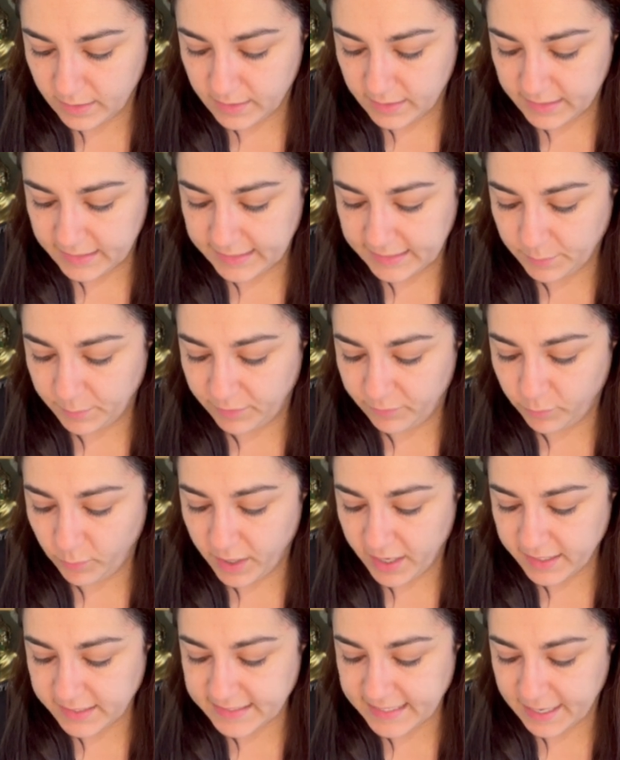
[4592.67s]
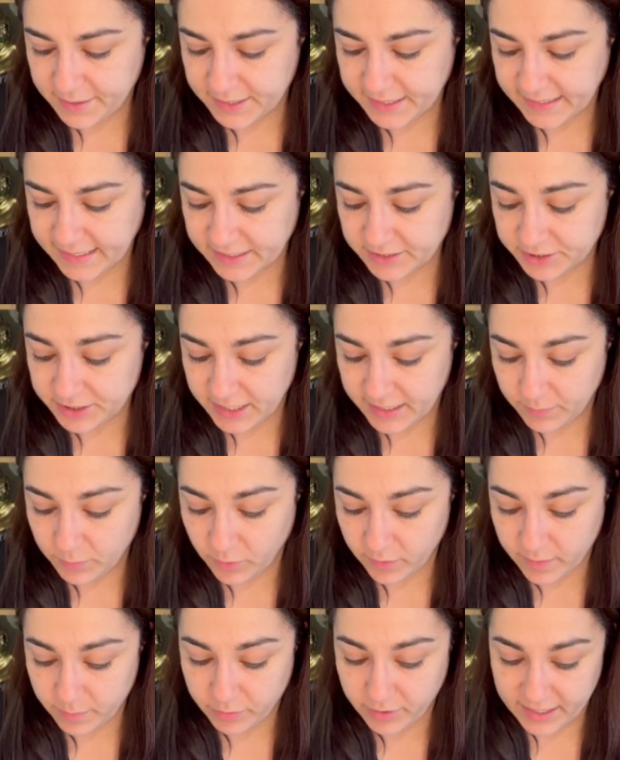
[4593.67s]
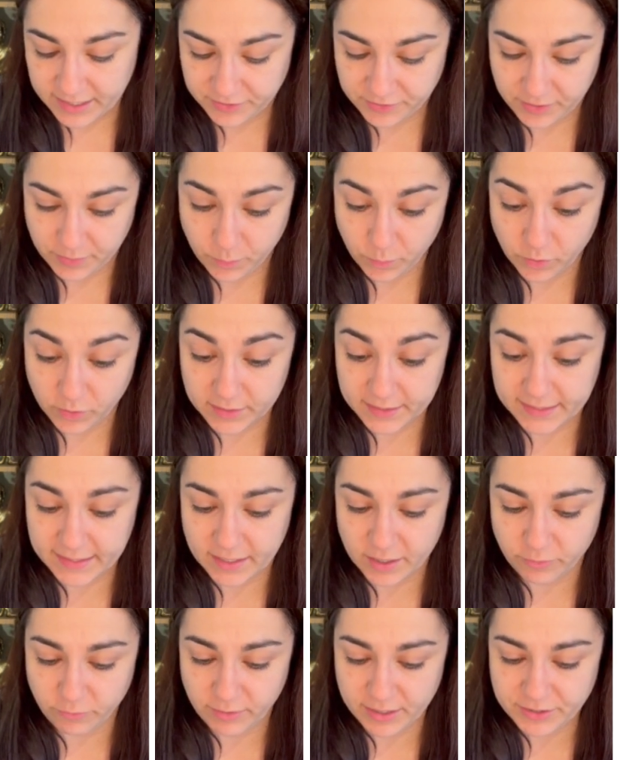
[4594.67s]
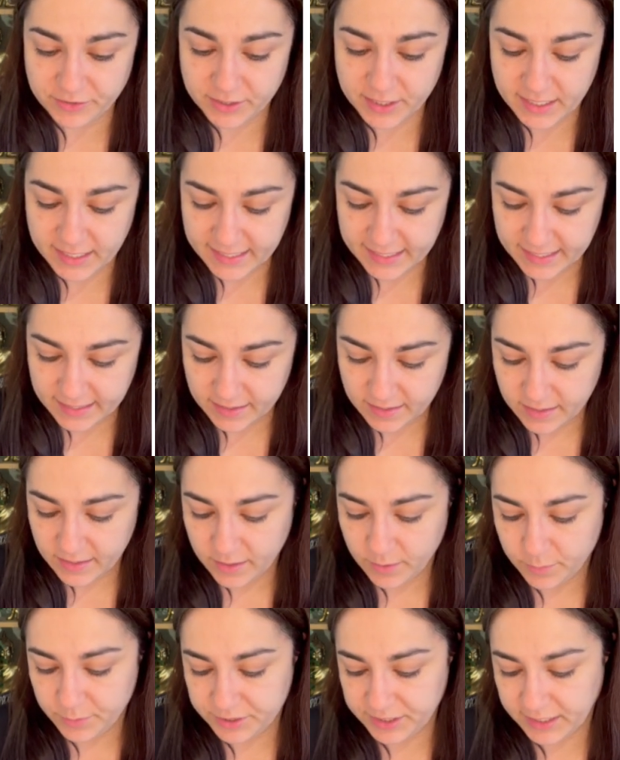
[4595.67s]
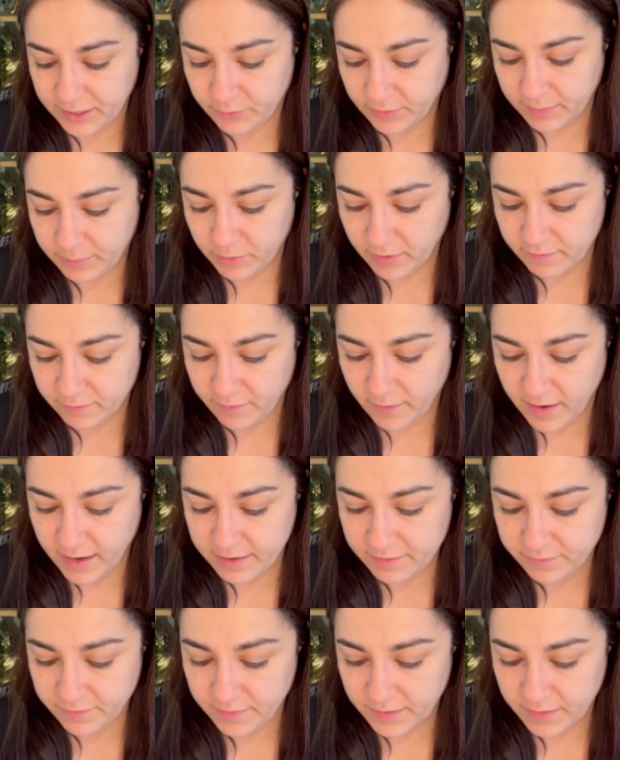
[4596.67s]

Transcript: So we've worked out essentially what the pressure was originally, which is 3.5,